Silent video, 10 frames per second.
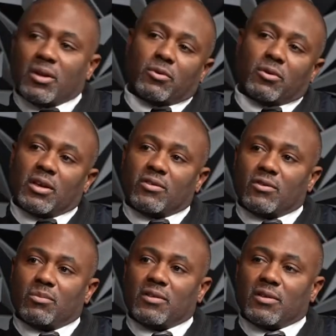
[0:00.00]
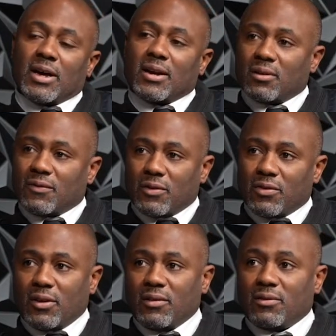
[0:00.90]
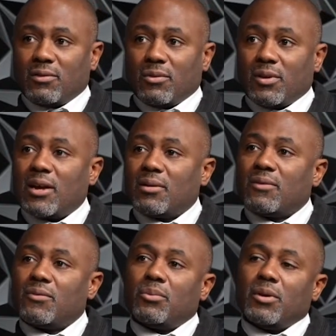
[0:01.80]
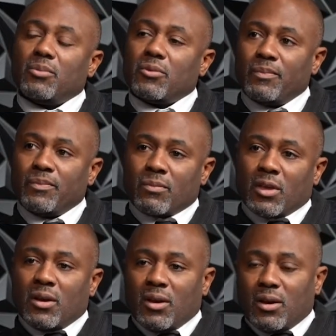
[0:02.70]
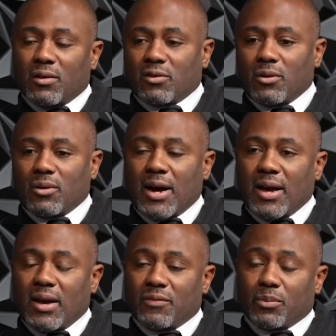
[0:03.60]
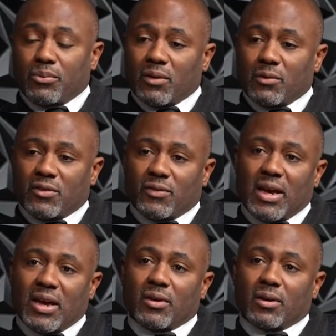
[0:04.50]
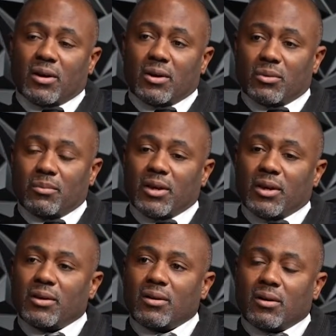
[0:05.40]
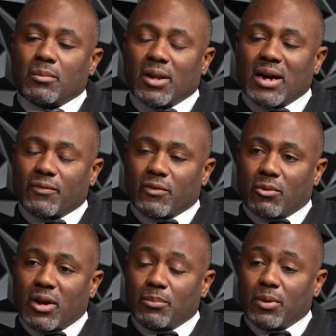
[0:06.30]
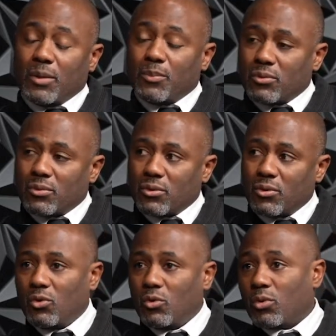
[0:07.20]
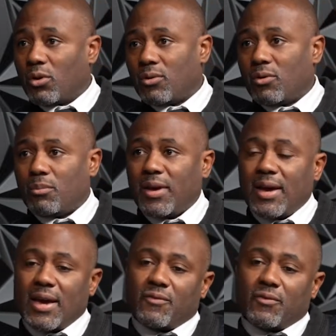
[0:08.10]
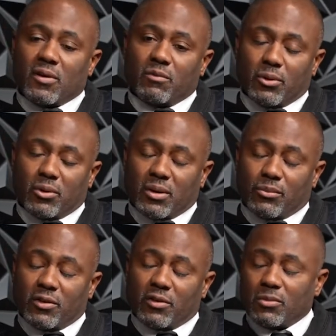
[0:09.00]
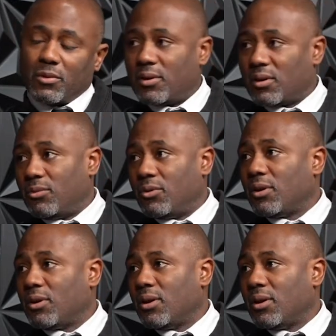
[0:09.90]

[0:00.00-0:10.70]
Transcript: relations means a lot of different things to a lot of different people. And so I have the privilege of having under me a lot of great people who work on behalf of building bridges within the community.